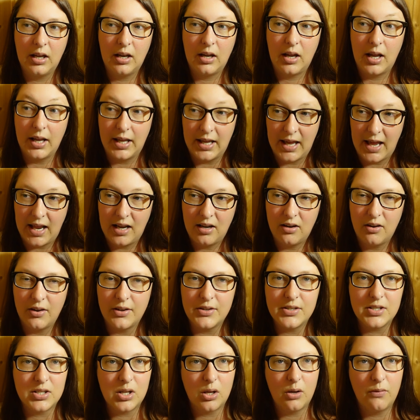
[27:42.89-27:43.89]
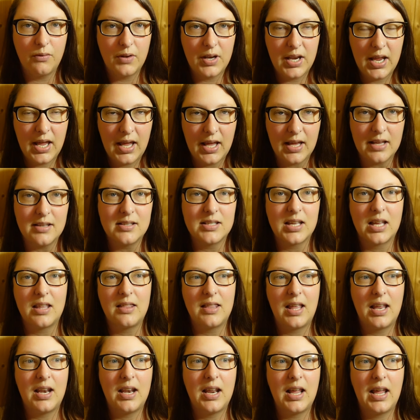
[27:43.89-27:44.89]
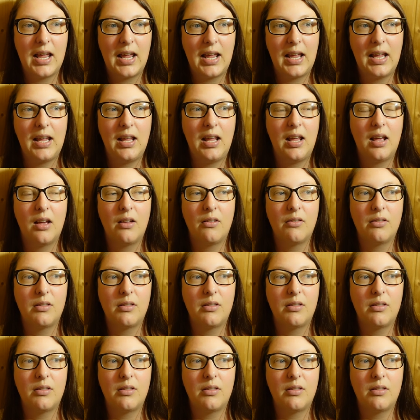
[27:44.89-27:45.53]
again, like souvenirs. And then he,